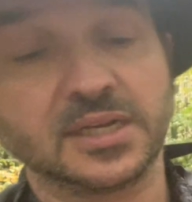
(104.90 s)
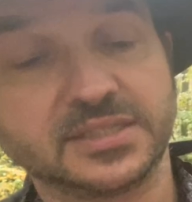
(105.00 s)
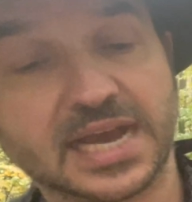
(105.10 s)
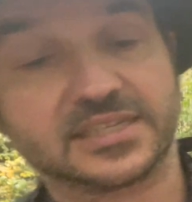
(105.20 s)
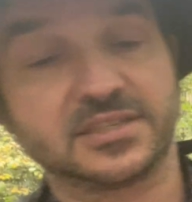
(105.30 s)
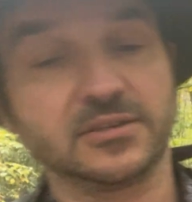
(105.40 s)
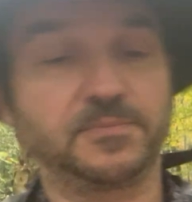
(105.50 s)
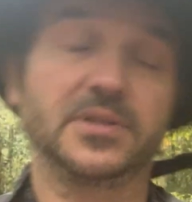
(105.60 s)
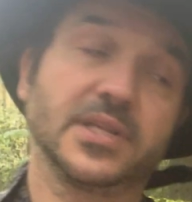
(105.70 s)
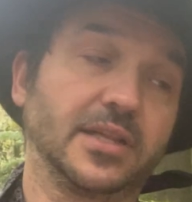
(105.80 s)
Next
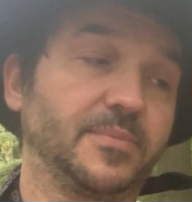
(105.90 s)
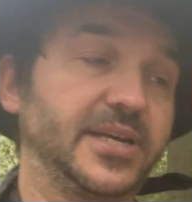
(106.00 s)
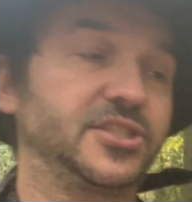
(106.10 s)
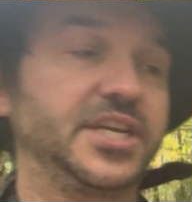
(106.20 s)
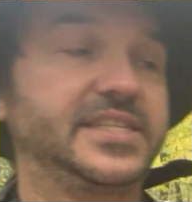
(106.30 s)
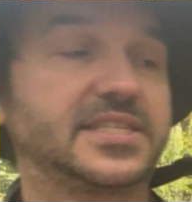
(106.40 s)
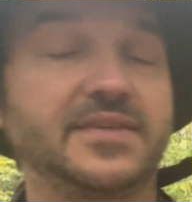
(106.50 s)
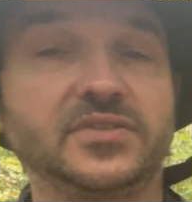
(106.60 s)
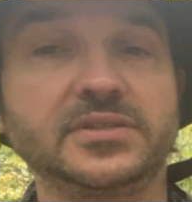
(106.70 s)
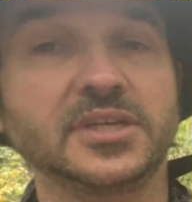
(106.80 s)
up, a little bit of
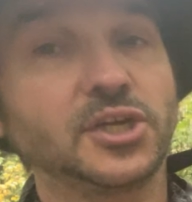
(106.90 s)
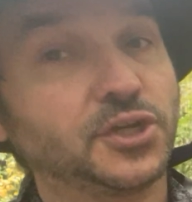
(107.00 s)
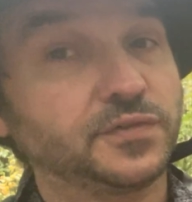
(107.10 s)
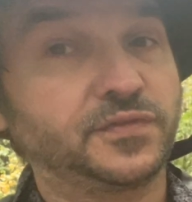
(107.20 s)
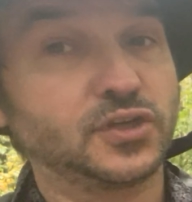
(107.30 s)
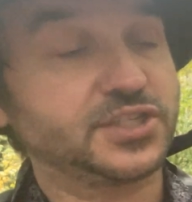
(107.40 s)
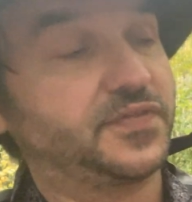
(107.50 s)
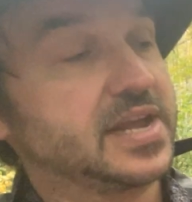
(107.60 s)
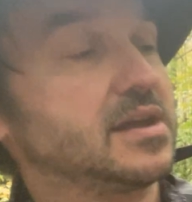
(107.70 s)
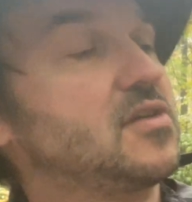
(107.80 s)
G7, first finger,